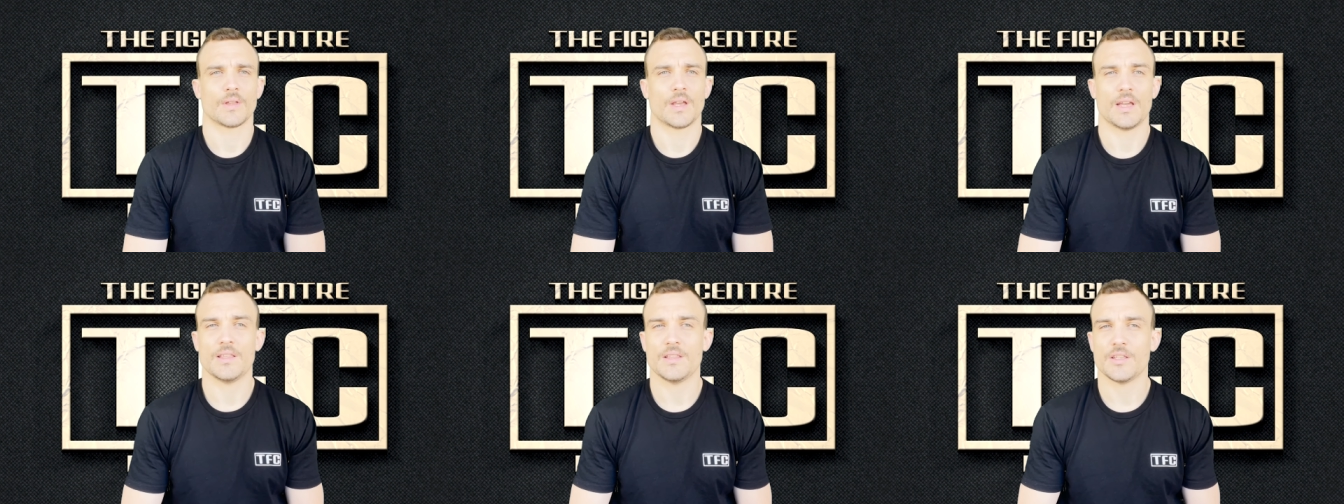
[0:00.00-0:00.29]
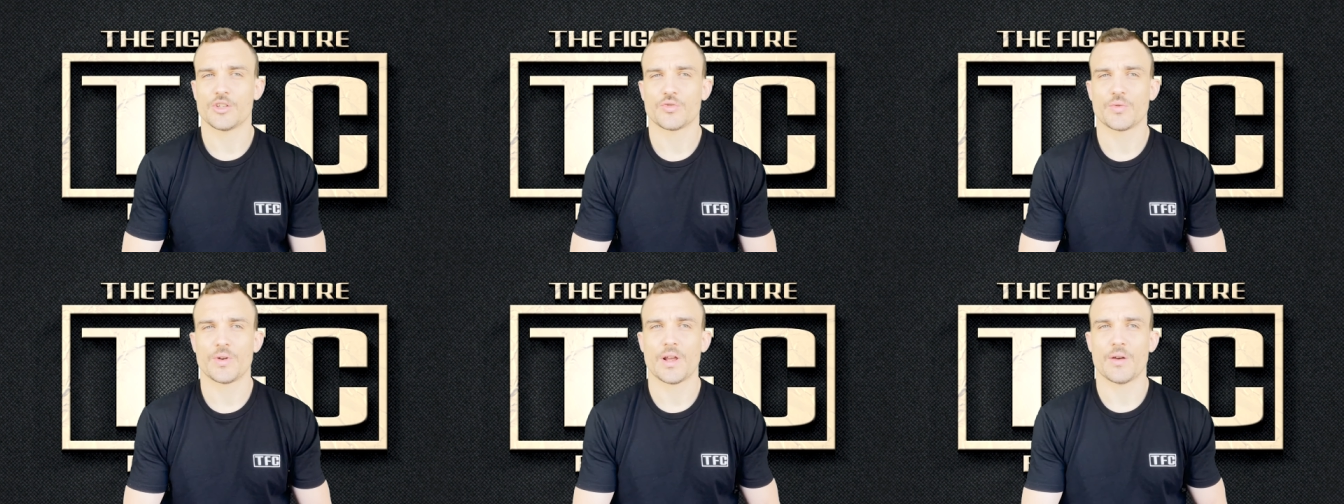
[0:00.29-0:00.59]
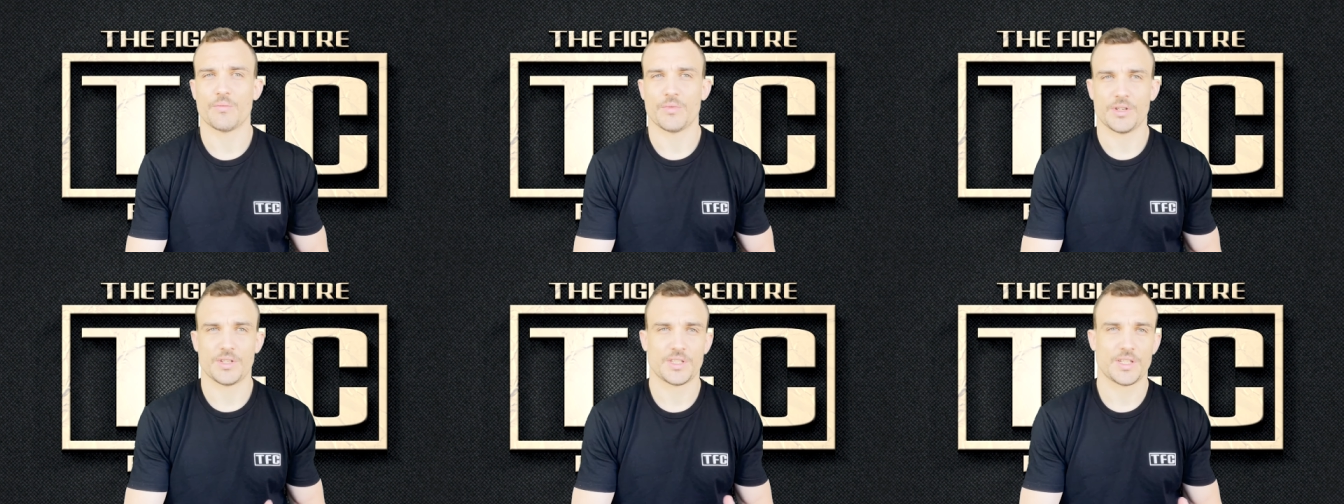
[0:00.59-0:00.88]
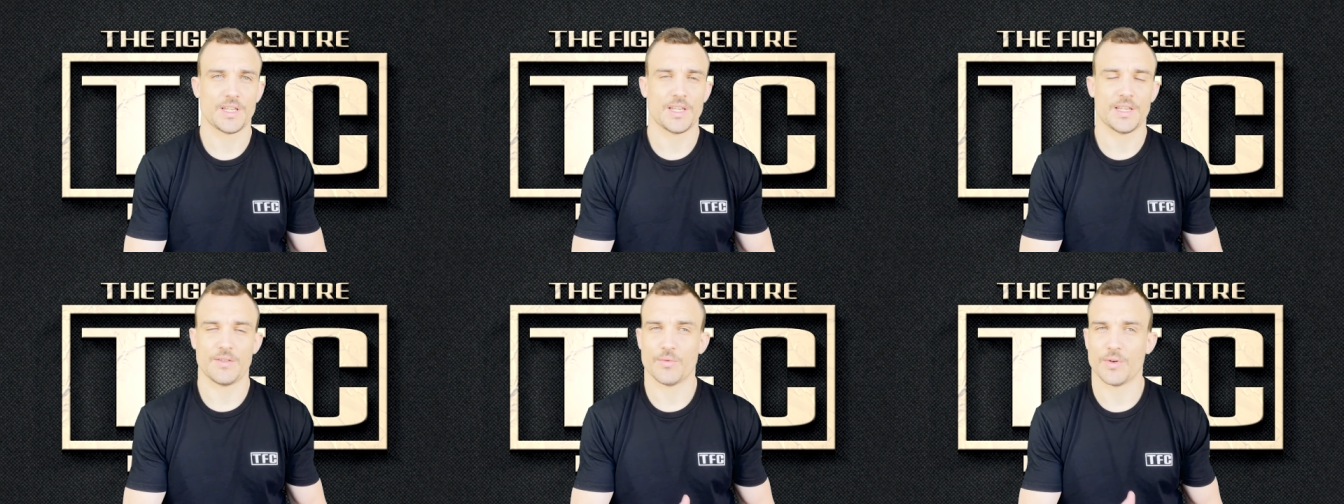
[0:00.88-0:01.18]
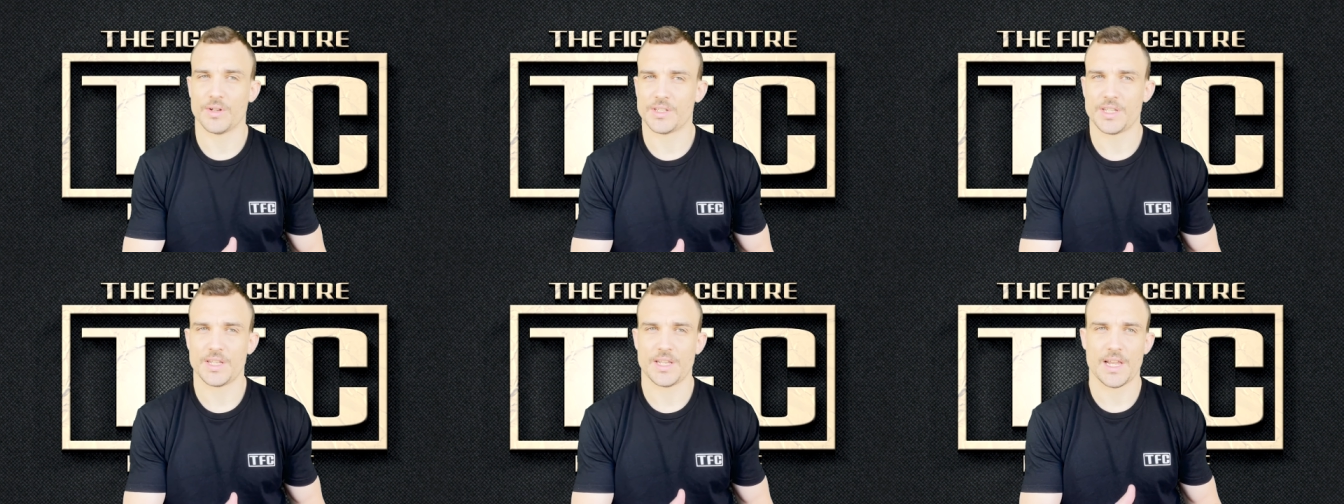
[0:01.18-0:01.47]
In this round, we see,
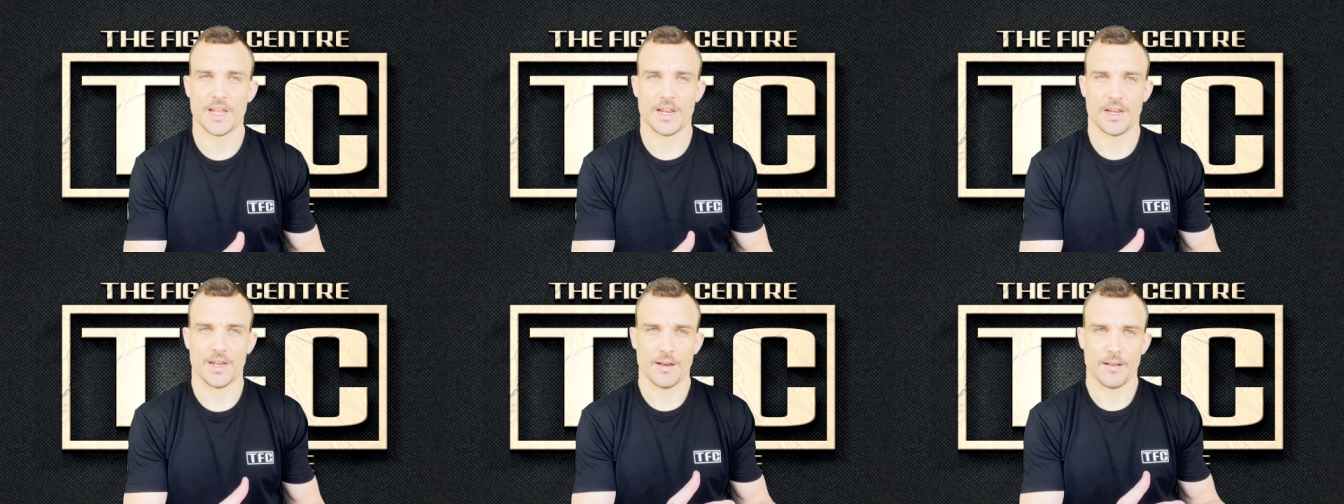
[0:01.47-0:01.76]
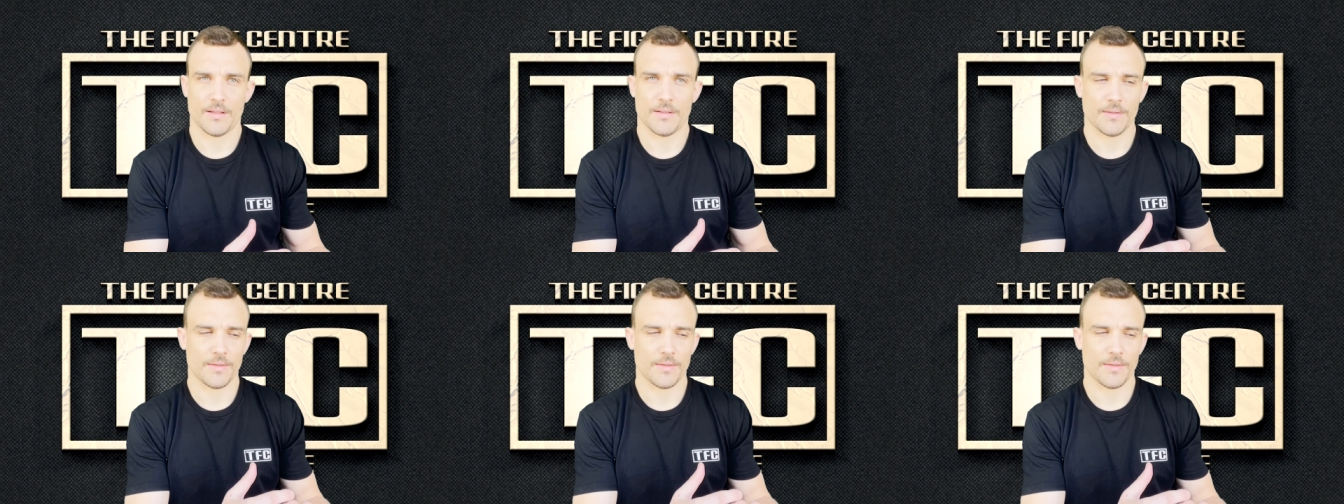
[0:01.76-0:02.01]
once again,